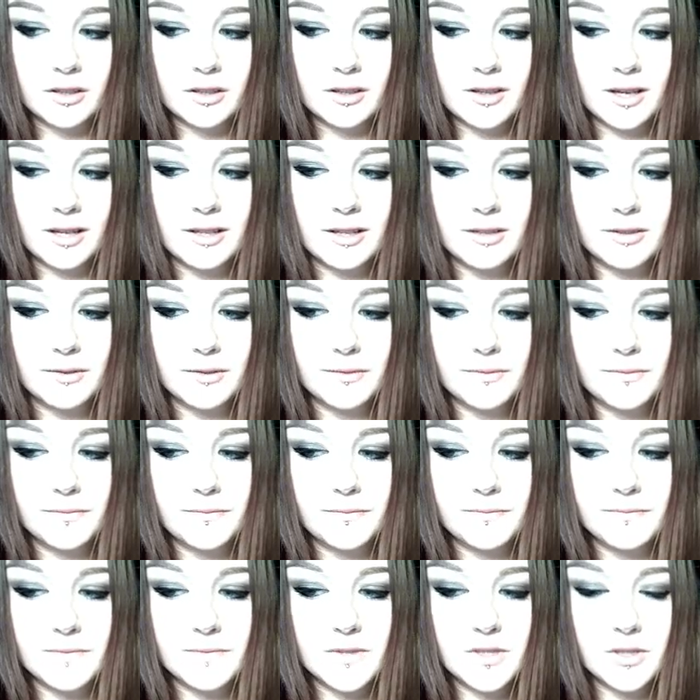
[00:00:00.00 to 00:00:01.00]
kind of
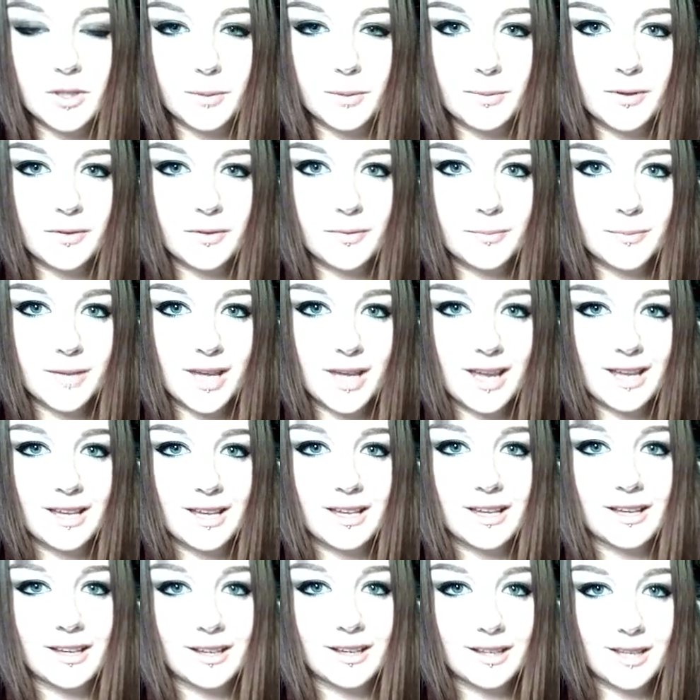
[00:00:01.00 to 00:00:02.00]
stop it from
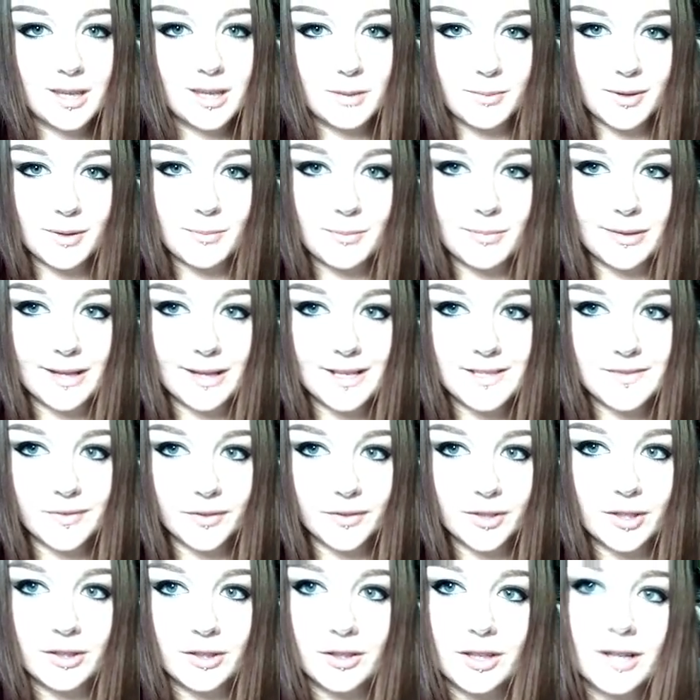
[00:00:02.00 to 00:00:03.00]
caking and keep it in place
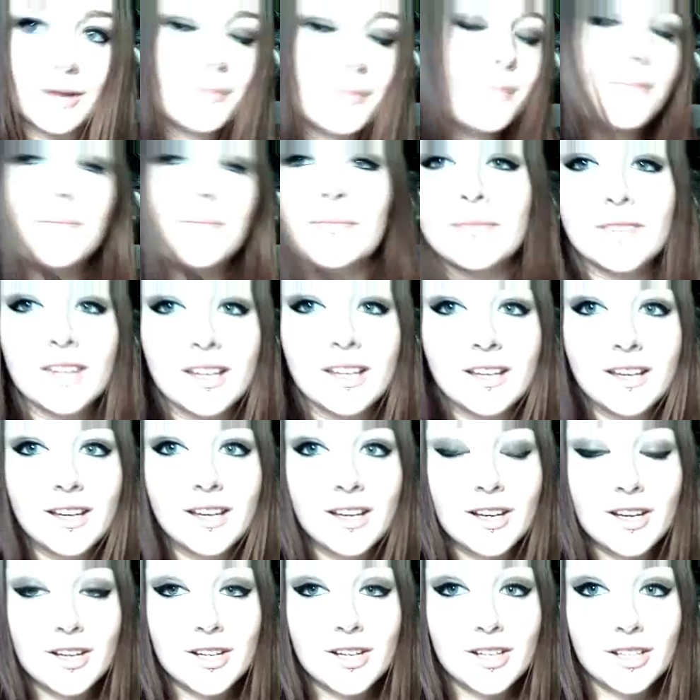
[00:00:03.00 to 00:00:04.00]
for longer.
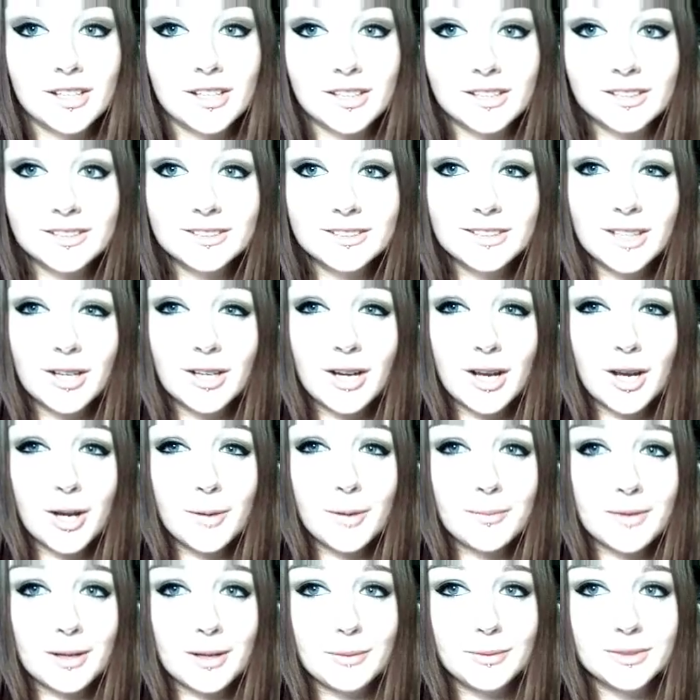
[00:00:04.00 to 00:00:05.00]
So I
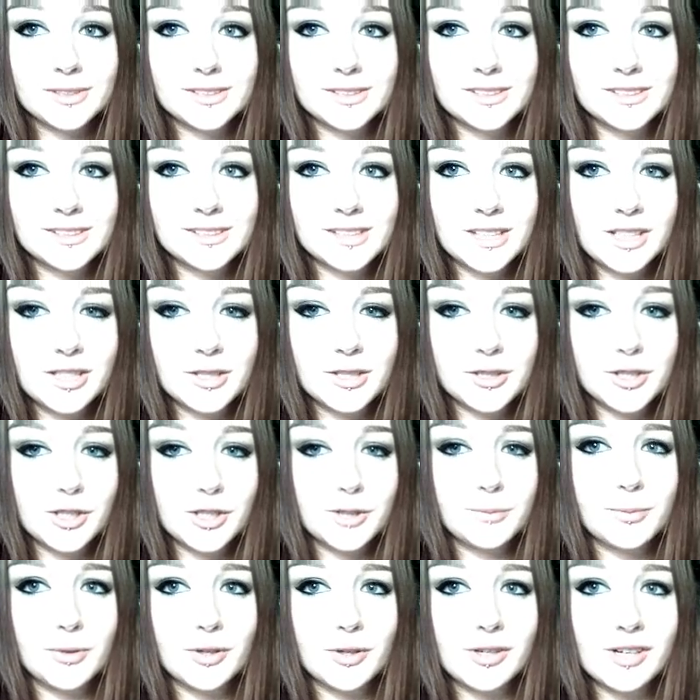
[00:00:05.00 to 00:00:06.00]
hope that wasn't
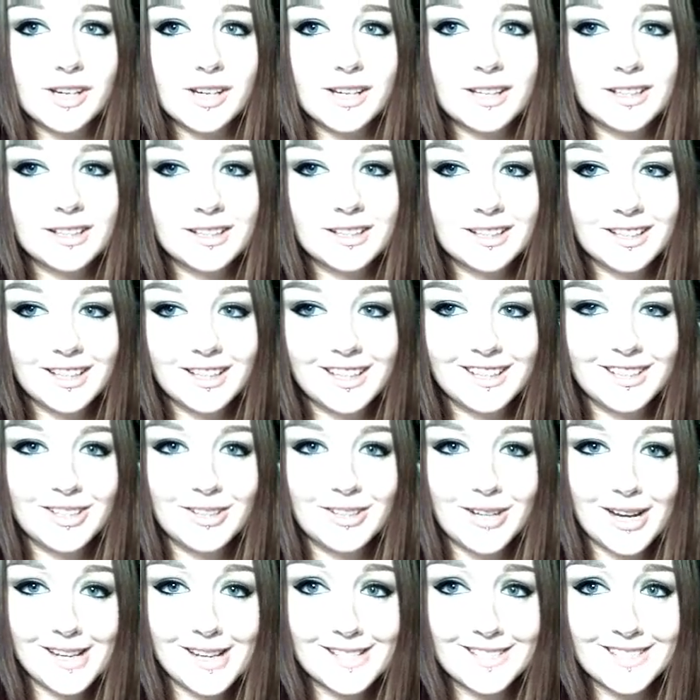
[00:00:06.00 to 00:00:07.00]
too boring and you
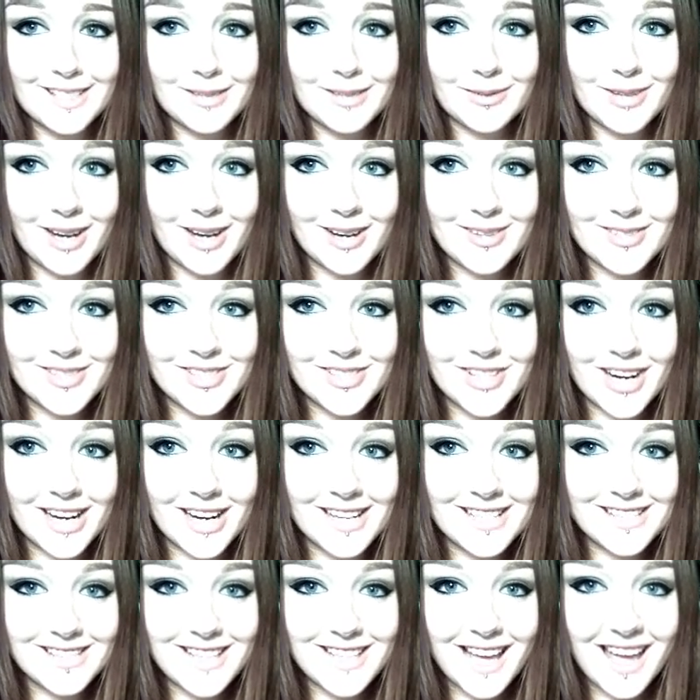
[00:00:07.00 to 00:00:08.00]
guys get what I was
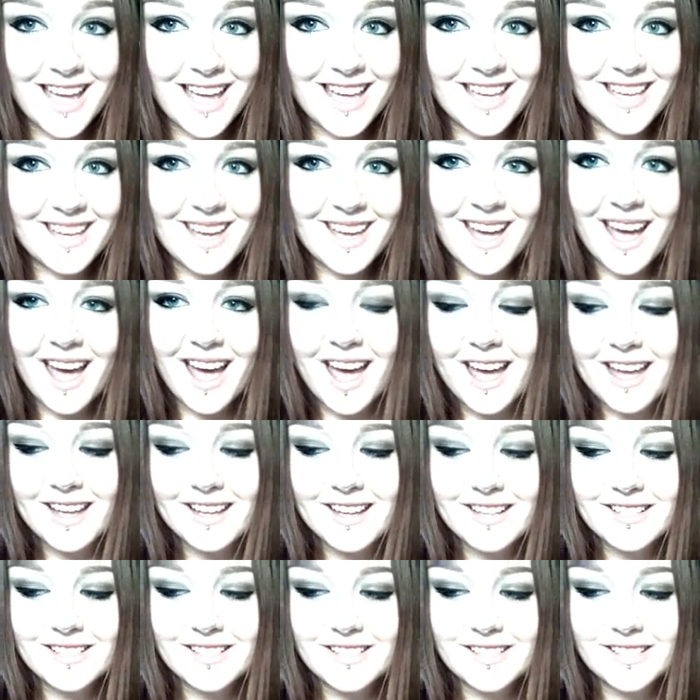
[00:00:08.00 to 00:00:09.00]
trying to say,
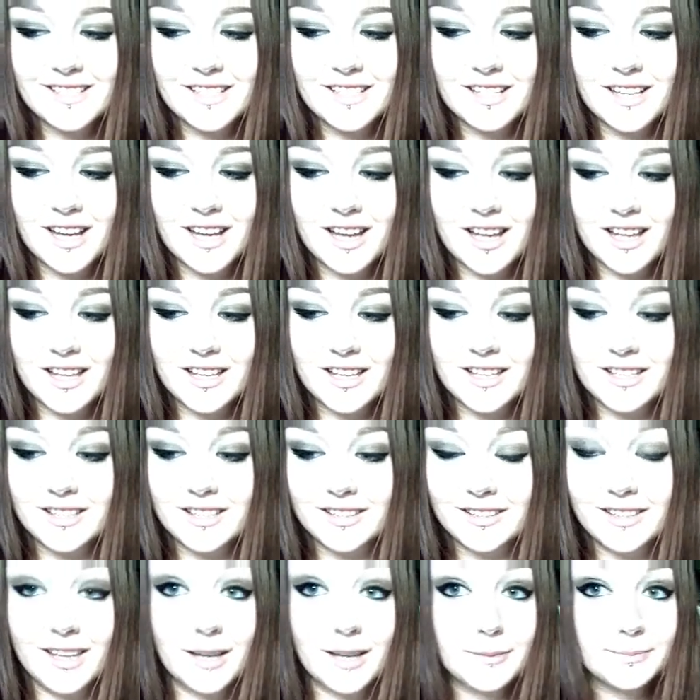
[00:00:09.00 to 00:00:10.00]
and
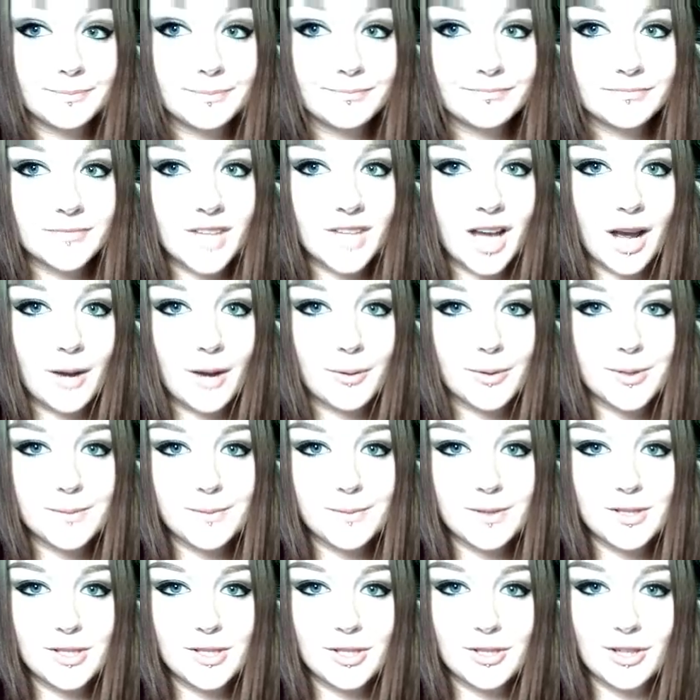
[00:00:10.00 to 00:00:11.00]
yeah, I will
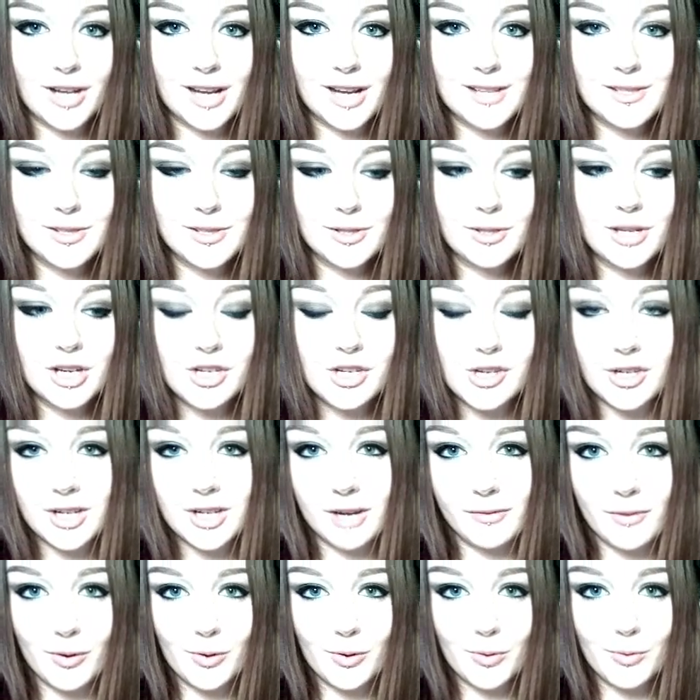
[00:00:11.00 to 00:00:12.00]
speak to you guys soon. I should
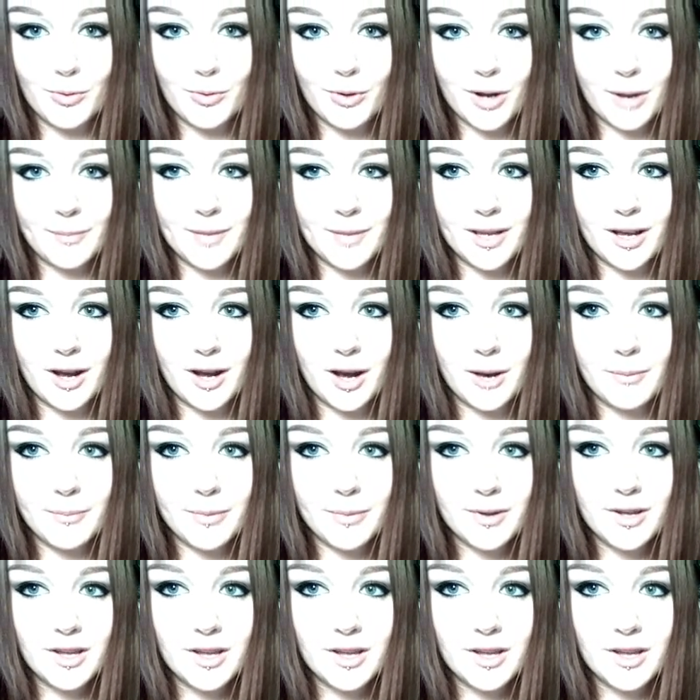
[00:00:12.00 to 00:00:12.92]
have a haul coming up